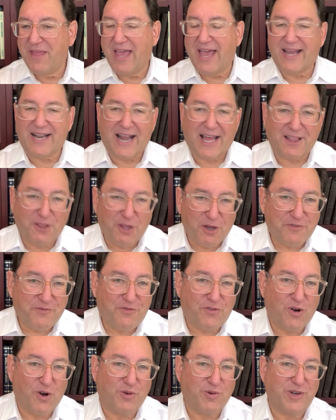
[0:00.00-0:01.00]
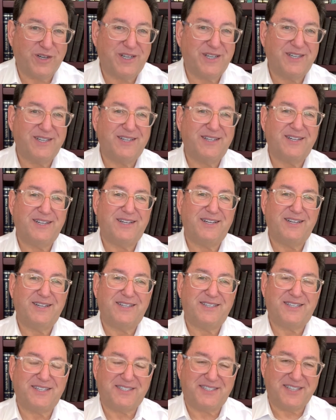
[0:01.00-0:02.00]
And I look forward
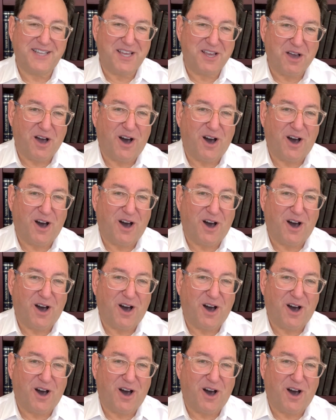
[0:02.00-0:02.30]
to seeing